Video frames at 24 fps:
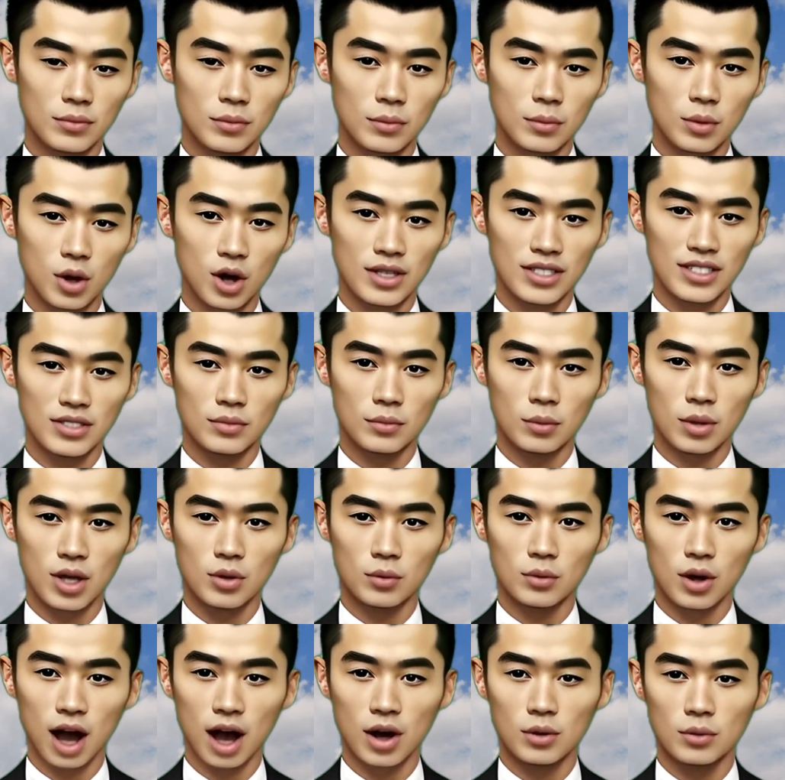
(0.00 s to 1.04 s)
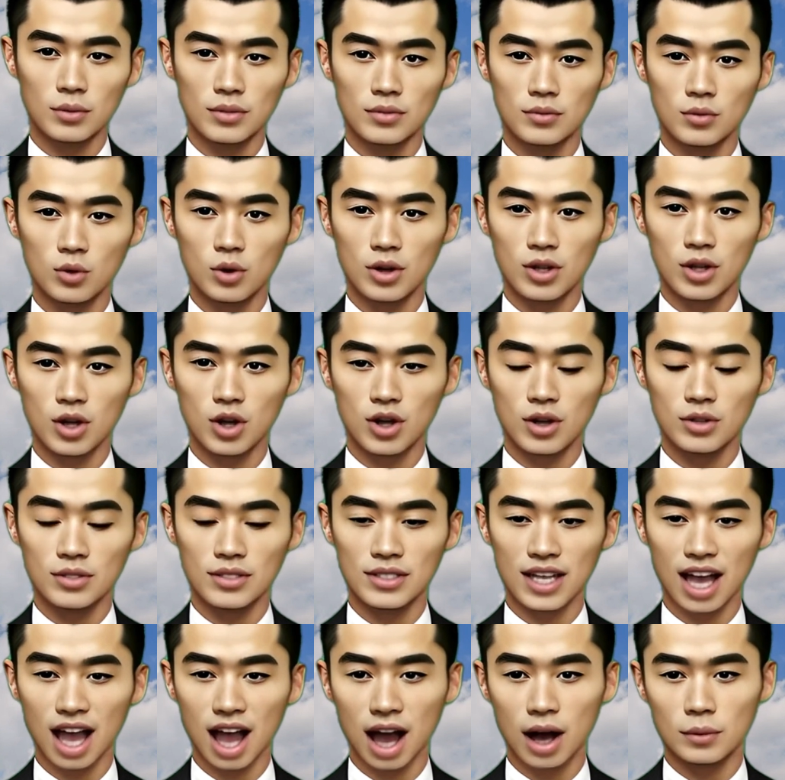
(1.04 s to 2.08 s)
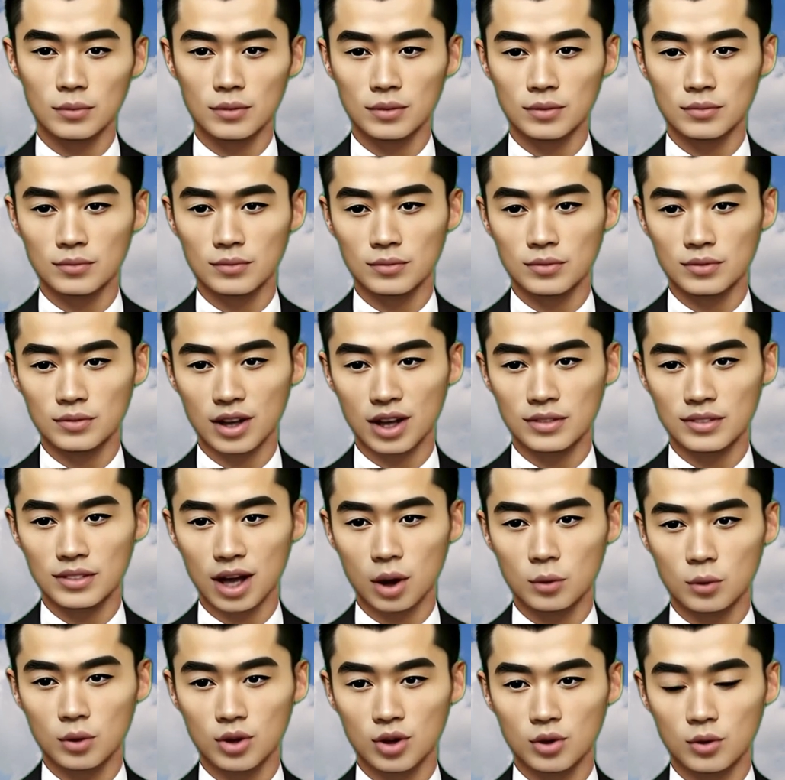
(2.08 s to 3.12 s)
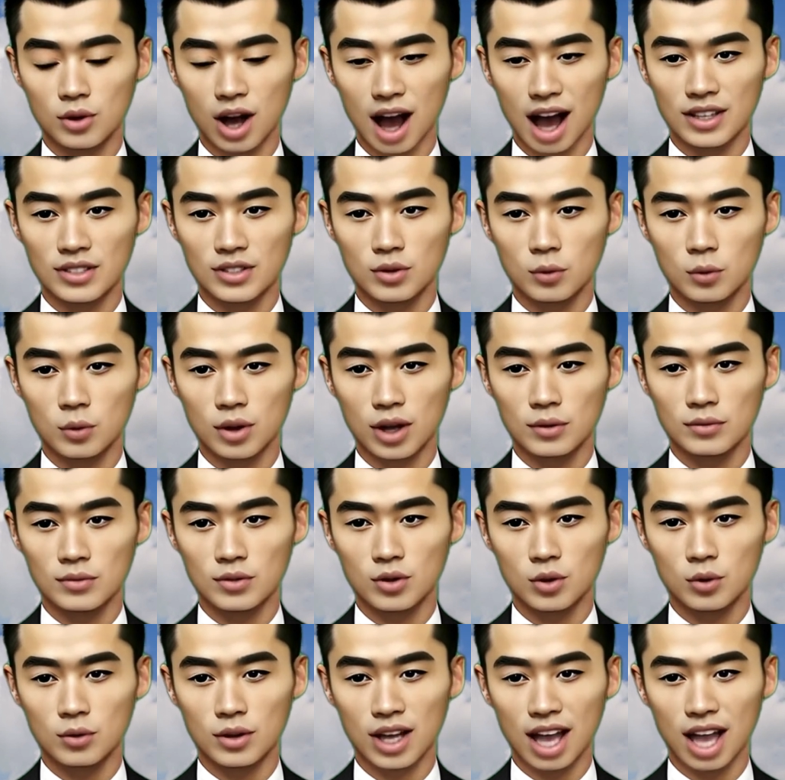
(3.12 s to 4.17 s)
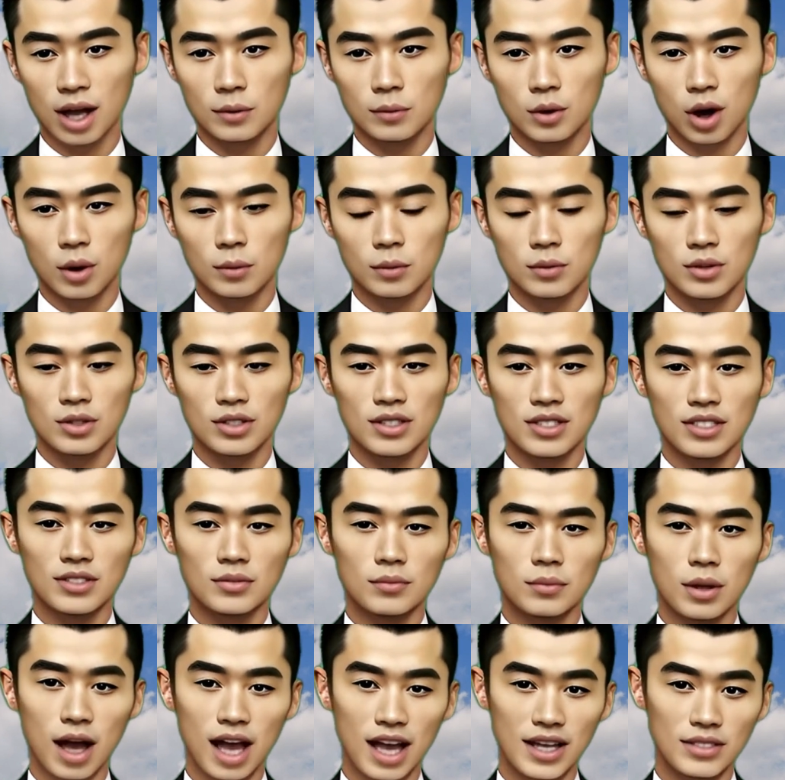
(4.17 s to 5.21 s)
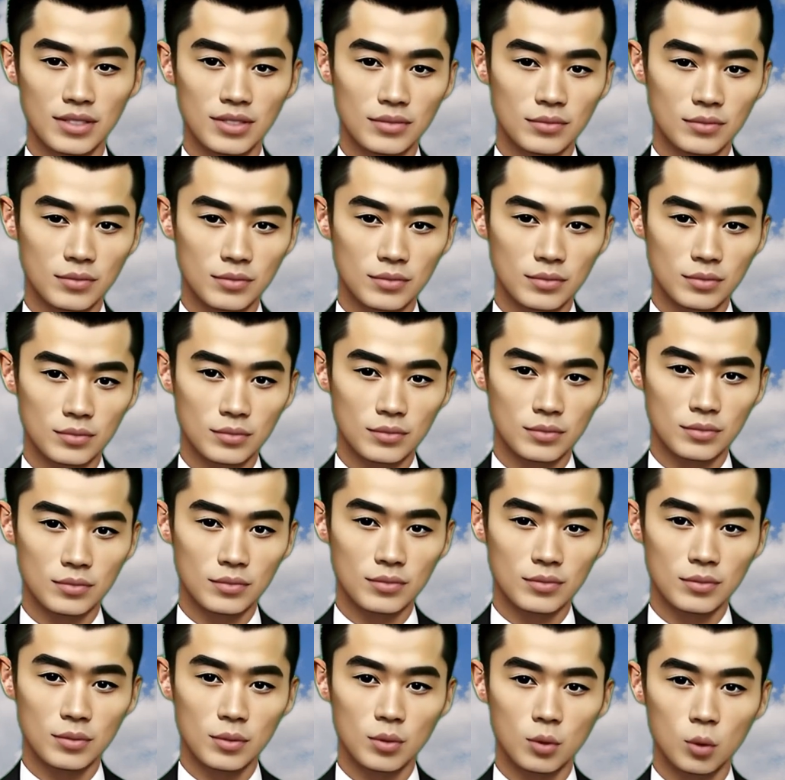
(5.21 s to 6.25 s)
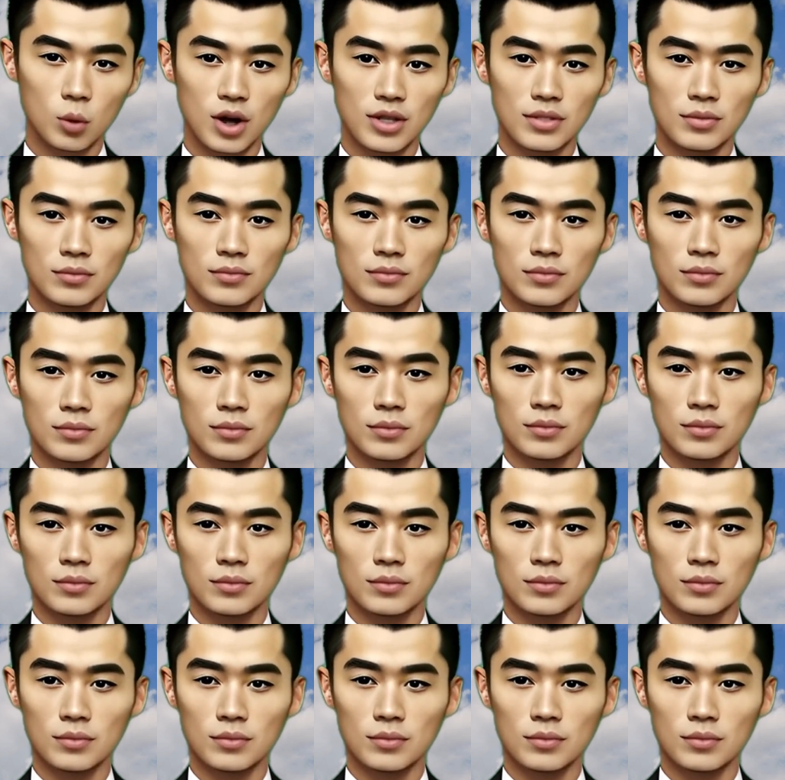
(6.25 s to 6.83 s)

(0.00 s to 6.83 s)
BOQs have been around for a long time, and they were created with a few key purposes in mind. 1.